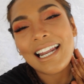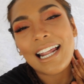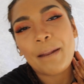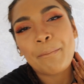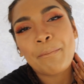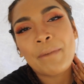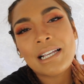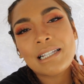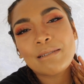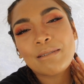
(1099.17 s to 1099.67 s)

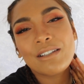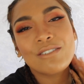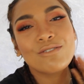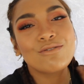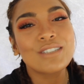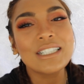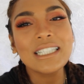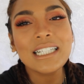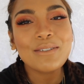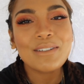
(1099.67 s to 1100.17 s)
It makes me
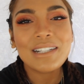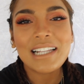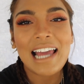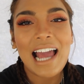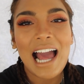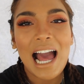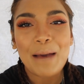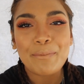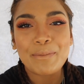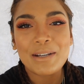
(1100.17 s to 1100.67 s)
really, really
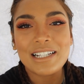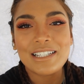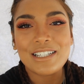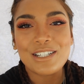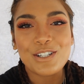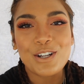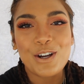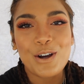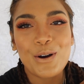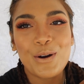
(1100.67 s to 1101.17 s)
happy to
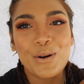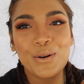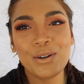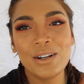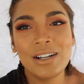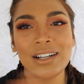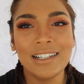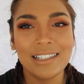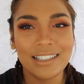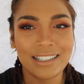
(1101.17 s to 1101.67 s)
know,
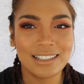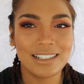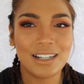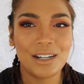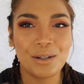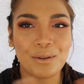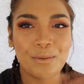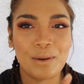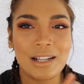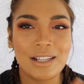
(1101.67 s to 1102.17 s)
you
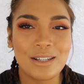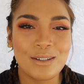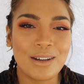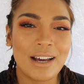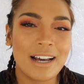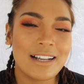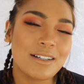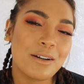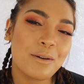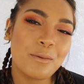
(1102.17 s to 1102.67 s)
know, when you
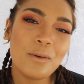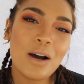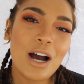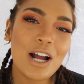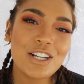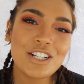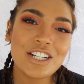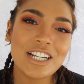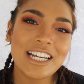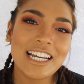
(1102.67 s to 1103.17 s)
guys are
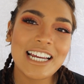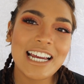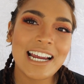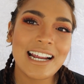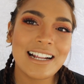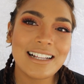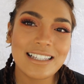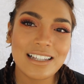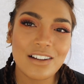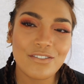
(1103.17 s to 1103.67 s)

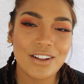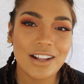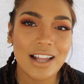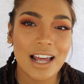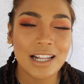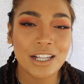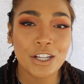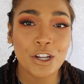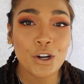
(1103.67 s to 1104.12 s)
watching and stuff like that.